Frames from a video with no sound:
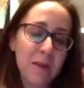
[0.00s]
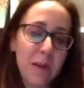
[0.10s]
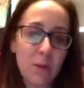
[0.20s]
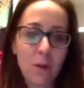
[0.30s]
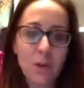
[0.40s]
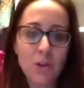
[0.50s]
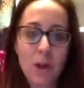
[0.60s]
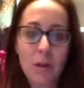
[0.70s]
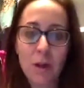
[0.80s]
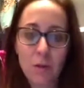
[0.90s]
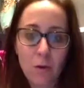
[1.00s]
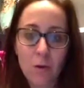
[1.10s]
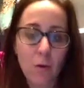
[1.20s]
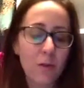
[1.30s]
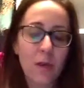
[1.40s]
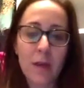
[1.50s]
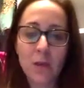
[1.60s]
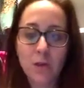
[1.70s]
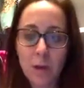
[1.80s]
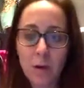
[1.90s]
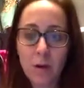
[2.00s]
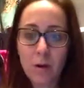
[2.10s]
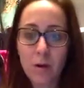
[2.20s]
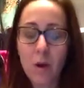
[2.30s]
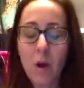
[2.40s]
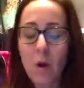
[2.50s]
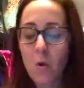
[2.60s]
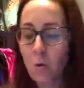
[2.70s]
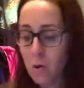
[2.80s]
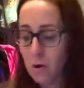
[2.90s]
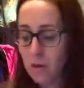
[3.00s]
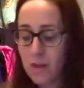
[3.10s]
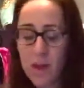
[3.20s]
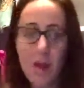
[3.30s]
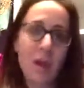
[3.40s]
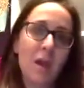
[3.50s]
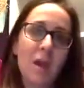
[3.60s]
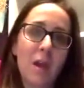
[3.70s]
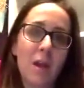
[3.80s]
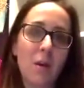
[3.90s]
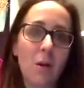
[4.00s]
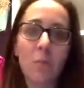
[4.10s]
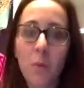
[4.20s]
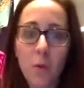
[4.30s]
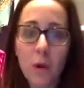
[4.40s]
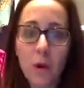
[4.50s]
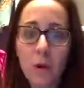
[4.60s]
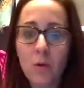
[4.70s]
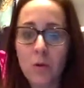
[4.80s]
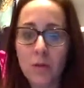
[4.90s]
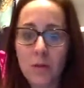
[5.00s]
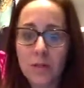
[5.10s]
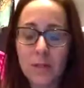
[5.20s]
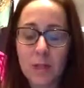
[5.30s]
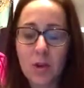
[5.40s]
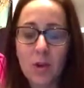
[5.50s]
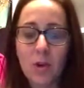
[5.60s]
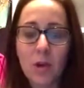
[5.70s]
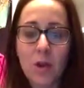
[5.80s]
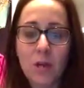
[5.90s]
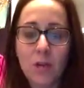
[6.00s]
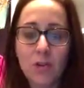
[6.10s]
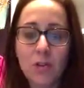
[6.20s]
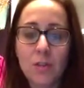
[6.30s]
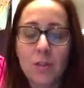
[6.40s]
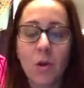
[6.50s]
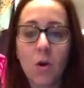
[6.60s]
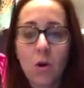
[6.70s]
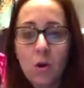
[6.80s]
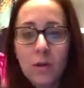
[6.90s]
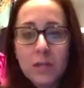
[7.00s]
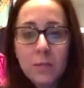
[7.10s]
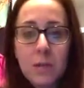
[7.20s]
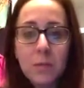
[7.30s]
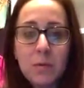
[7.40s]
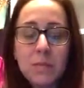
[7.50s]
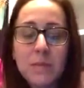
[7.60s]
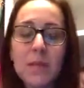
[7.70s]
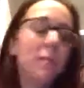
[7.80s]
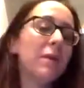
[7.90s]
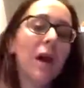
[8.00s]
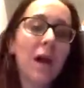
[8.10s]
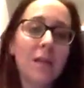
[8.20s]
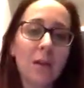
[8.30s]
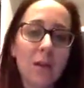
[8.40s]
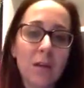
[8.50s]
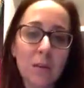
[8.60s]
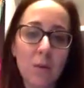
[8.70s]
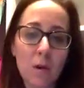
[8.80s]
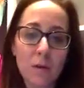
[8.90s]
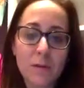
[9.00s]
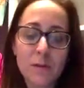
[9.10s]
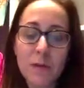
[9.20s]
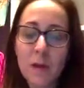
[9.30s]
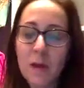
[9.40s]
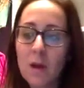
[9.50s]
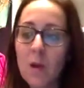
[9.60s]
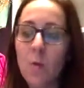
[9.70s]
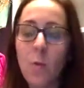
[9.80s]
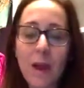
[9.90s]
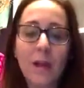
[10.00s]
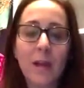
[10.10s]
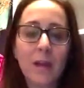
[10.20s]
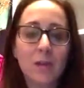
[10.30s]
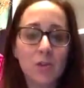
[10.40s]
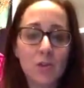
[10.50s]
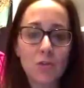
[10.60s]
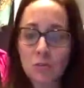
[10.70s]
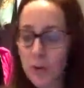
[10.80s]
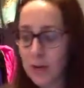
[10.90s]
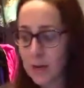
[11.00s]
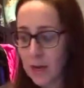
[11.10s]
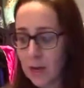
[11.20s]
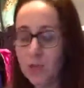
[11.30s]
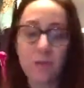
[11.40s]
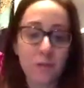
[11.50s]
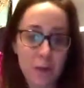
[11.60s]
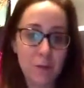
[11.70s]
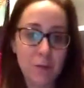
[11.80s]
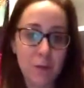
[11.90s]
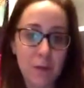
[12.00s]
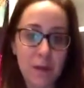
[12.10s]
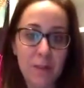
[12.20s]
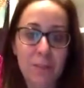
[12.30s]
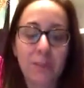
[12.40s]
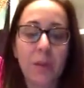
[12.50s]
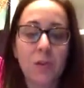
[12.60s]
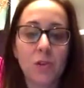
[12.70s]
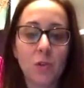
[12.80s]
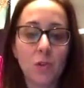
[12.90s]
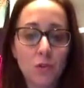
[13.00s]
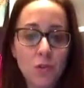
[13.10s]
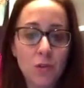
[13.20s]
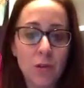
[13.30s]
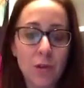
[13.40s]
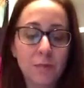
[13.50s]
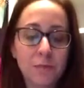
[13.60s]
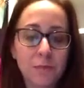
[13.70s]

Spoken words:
to get aggression out, I don't know, or they get triggered, or they are bored, or they're insecure, and there's just all these people sitting behind their keyboards waiting to engage and fight with somebody. So usually